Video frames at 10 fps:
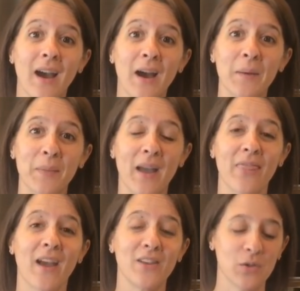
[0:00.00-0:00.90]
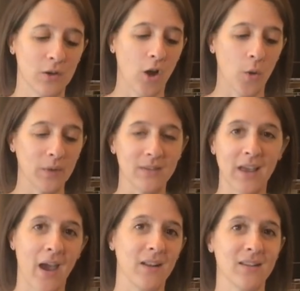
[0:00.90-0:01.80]
um, and then you can always
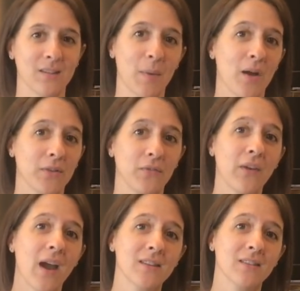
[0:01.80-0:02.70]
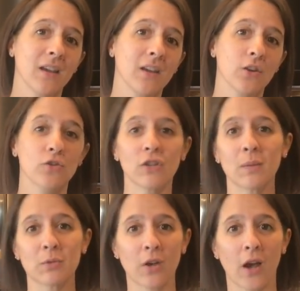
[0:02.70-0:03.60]
add in some healthy fats like a
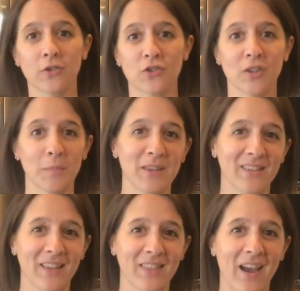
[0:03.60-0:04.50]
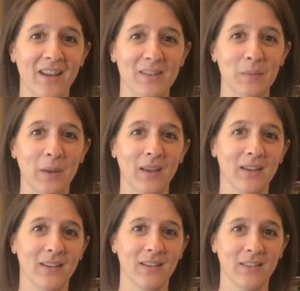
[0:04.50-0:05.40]
cream sauce or something like that to
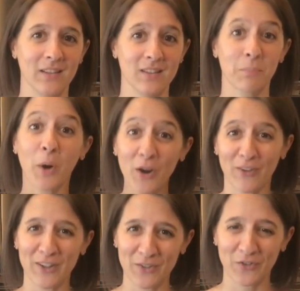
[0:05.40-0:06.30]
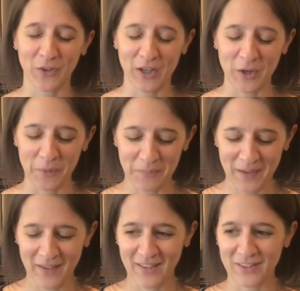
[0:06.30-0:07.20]
make this perfect for keto.
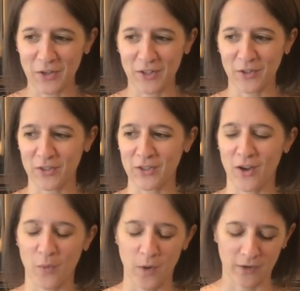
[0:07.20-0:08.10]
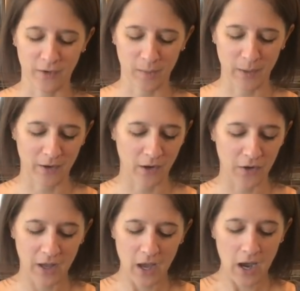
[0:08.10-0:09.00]
So you can hear the dog walking around in the
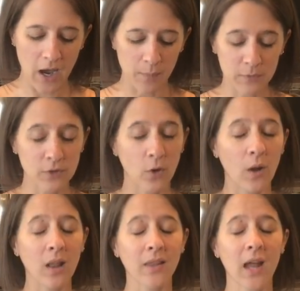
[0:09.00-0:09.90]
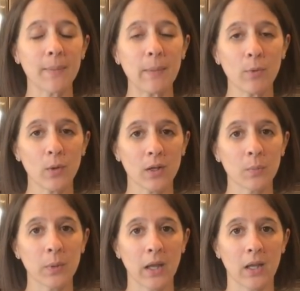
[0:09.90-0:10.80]
background. Um, so a lot of people will
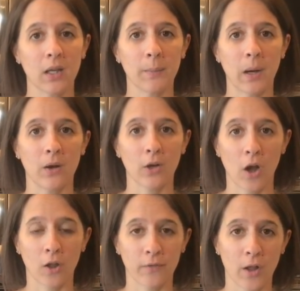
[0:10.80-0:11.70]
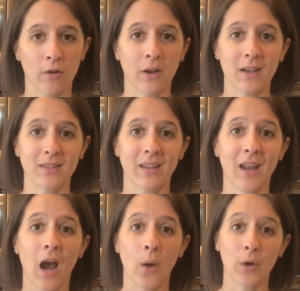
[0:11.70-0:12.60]
complain about cauliflower rice and
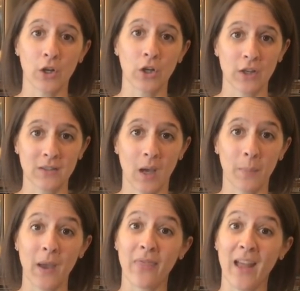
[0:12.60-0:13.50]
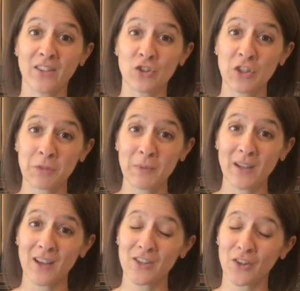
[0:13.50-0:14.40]
how it cooks up, and that's just
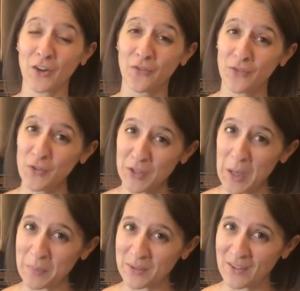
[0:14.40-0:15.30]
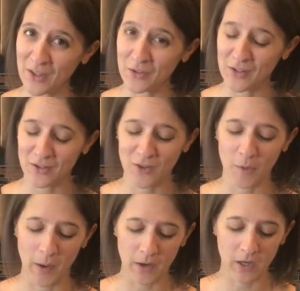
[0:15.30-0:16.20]
because there are a few tips that you need to know
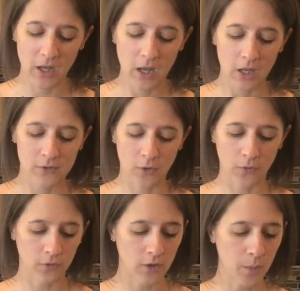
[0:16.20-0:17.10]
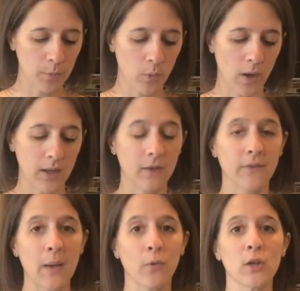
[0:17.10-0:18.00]
about it. So number one,
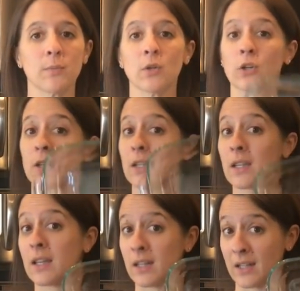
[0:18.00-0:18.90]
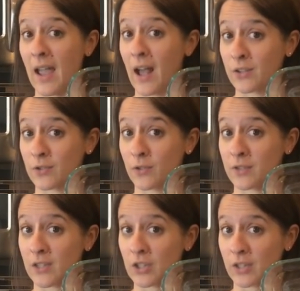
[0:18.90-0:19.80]
if I'm going to be cooking in a casserole
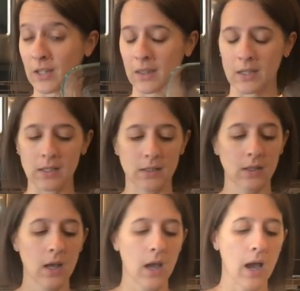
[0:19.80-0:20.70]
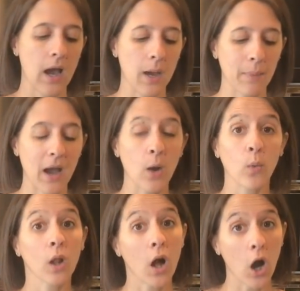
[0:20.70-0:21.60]
dish like this, um, I
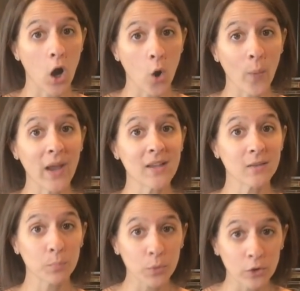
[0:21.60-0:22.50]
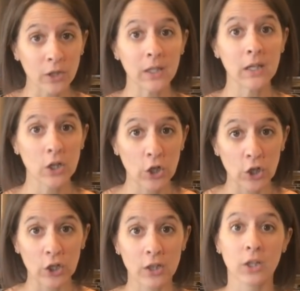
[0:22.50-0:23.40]
will always
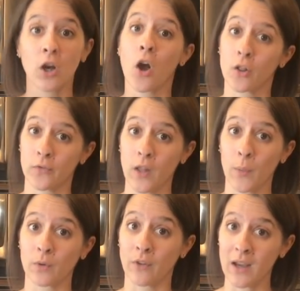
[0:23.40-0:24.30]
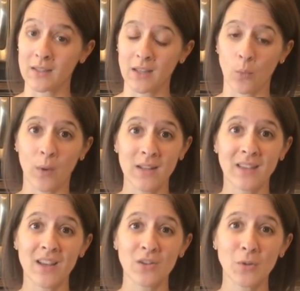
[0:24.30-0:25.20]
pre-cook the cauliflower rice. And what does
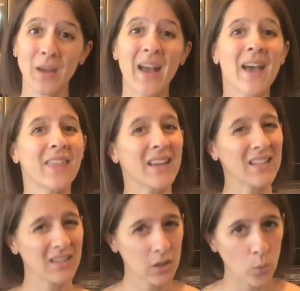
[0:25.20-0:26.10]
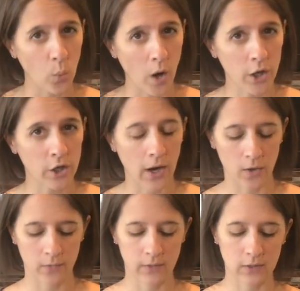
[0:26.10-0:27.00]
that do? That gets the water
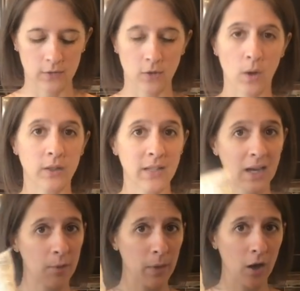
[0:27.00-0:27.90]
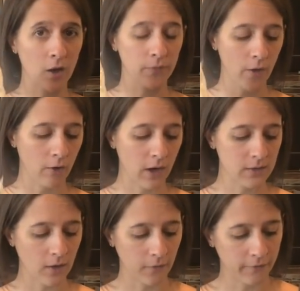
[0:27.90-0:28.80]
out of it. So I'll take out my cauliflower
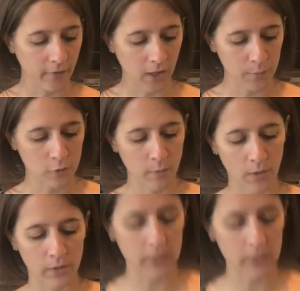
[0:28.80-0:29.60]
rice, I'll fill it up to about